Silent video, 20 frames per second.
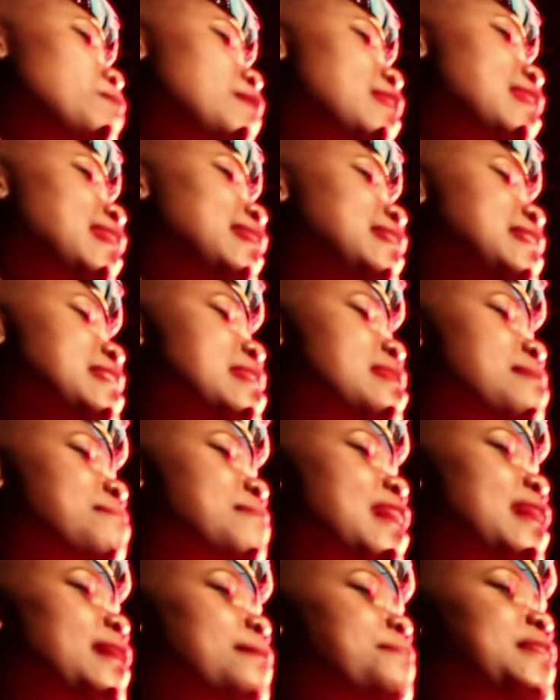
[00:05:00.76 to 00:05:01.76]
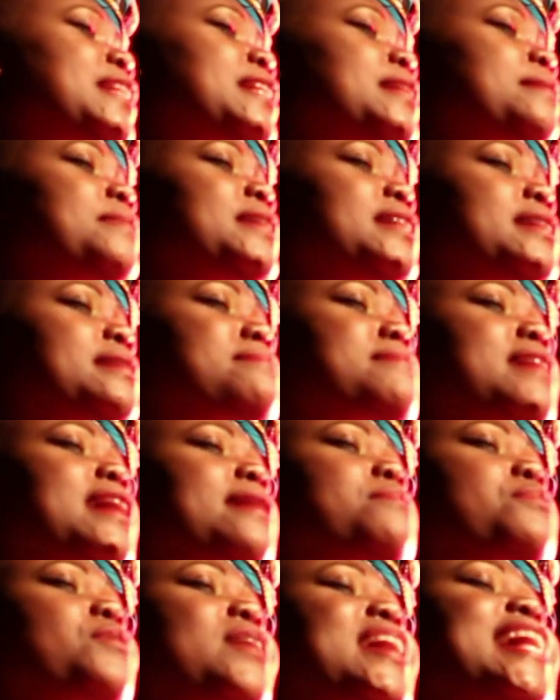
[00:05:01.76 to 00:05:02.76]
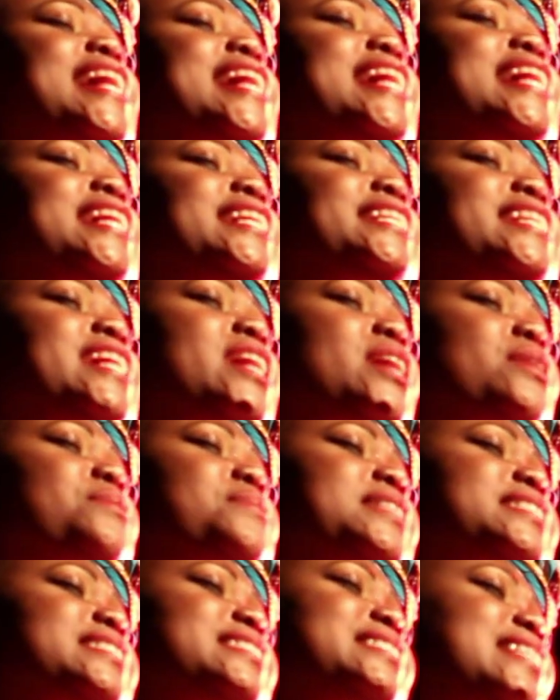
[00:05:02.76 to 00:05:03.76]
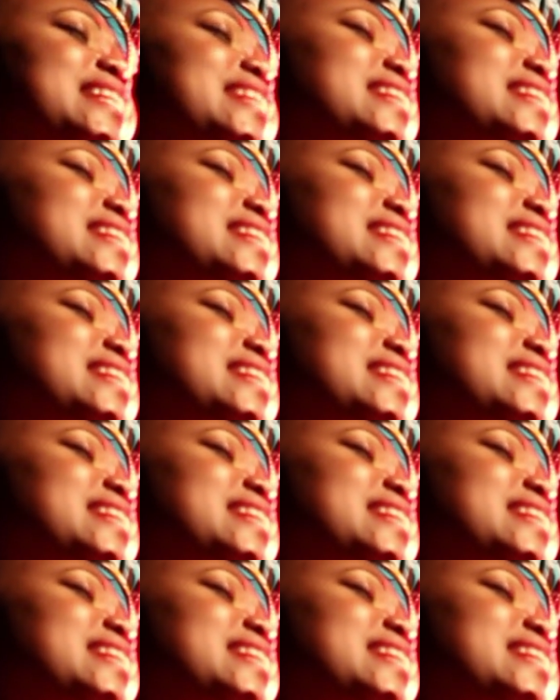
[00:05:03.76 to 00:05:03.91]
But I ended up, you know, really trusting in